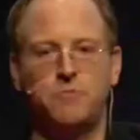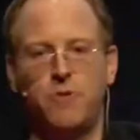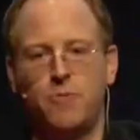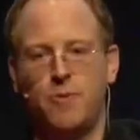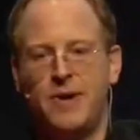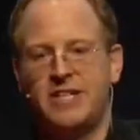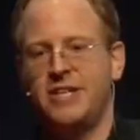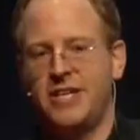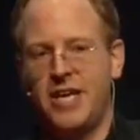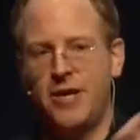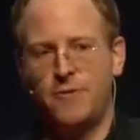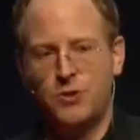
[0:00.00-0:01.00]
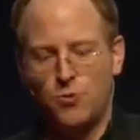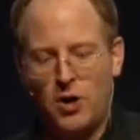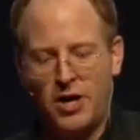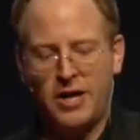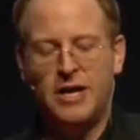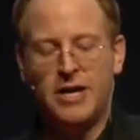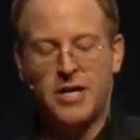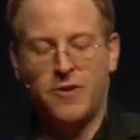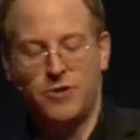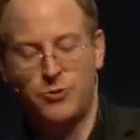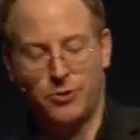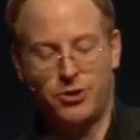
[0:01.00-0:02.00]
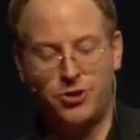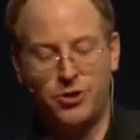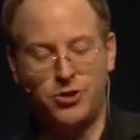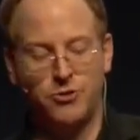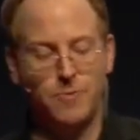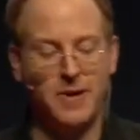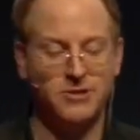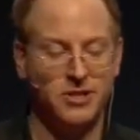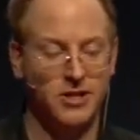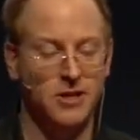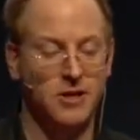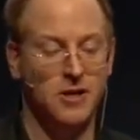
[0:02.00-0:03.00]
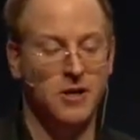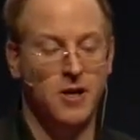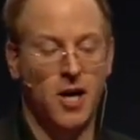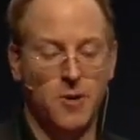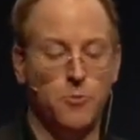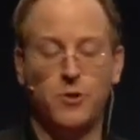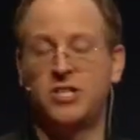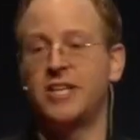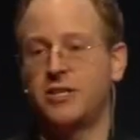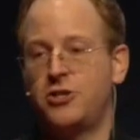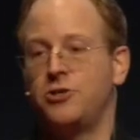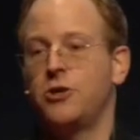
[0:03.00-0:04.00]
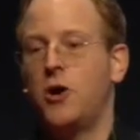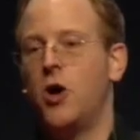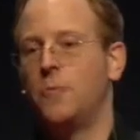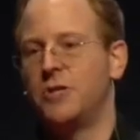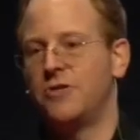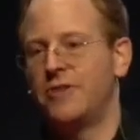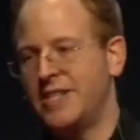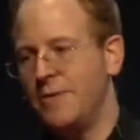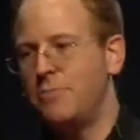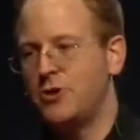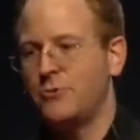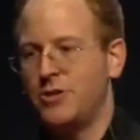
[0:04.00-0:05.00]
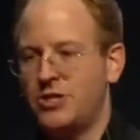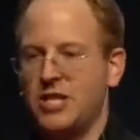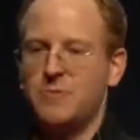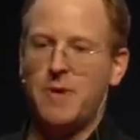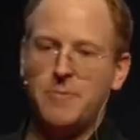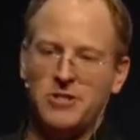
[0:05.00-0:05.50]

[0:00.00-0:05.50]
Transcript: problematic. Here is why. Here is what you should do about it. Which links you to a whole bunch of examples, which says maybe